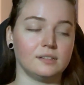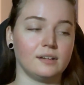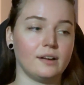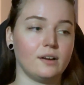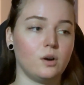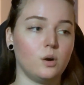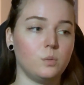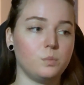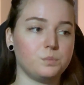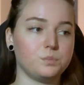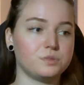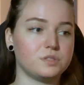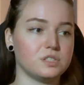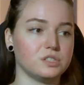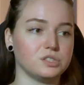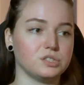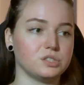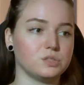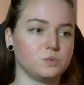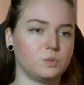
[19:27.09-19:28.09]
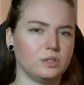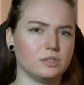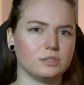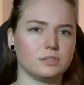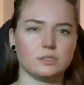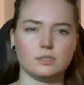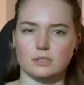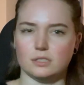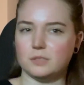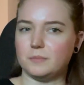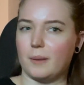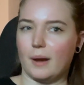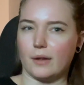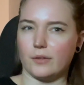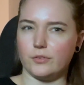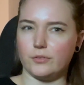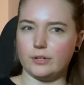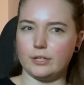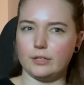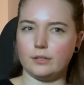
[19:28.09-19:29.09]
I hope this was
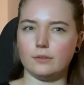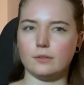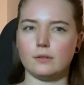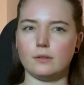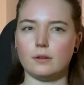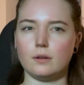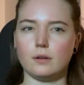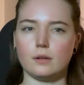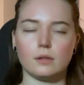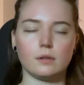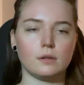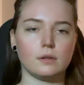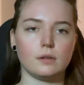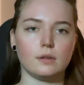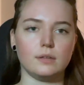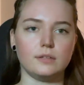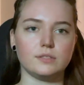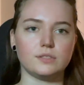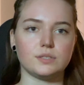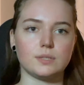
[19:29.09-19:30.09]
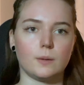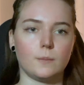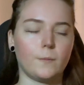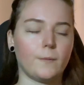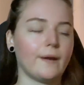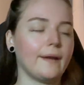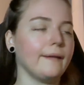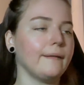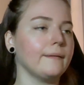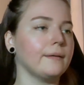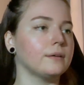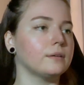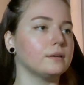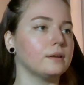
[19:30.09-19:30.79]
inspiring in some way,